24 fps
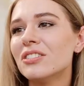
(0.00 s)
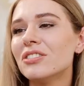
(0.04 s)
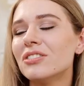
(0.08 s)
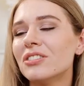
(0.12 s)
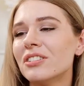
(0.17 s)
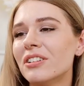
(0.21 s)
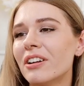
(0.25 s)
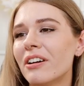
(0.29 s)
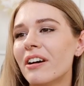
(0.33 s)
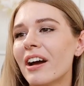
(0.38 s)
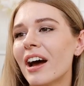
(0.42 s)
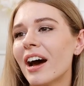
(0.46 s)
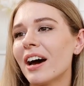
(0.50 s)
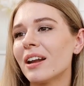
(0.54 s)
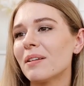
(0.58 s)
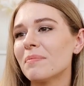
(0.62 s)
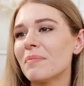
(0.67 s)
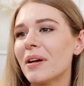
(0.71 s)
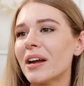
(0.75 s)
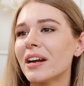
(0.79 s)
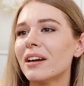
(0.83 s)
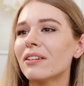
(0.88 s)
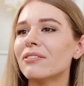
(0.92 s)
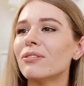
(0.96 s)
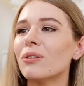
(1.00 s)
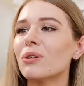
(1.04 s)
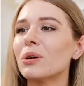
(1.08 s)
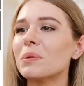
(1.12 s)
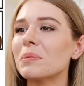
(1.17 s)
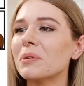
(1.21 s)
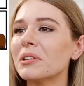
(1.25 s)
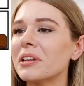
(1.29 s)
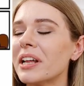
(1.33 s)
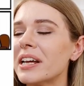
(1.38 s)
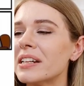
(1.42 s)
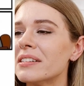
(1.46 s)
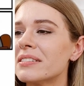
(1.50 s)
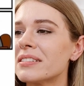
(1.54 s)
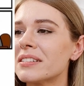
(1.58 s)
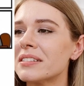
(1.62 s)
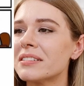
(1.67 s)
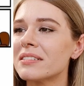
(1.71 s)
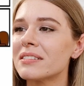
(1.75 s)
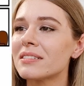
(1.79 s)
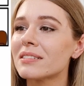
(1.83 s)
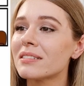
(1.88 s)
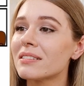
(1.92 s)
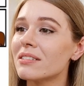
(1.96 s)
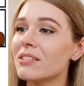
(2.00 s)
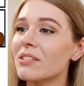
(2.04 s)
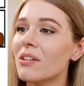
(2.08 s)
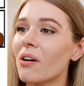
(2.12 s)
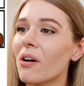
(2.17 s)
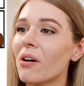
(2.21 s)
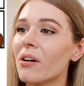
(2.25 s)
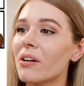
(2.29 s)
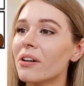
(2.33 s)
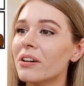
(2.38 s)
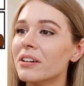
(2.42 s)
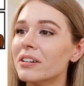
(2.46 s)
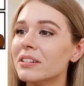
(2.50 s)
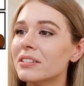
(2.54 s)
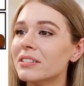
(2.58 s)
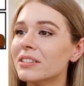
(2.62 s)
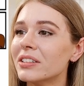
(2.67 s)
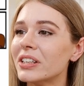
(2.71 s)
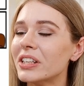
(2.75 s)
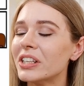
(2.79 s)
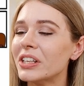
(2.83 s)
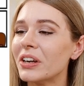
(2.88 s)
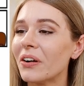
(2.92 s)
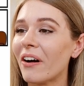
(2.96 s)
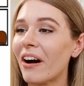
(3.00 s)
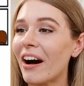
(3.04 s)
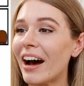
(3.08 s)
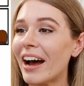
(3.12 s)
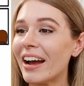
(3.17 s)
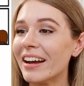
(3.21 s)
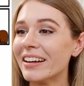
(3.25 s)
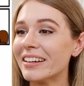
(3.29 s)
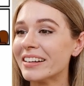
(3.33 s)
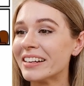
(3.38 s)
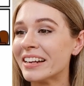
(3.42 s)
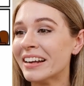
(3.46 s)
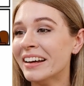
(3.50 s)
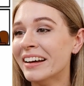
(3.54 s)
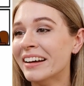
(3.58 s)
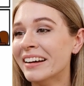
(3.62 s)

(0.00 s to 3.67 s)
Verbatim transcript: Do you know how to make affordable lenses? No, you're hired.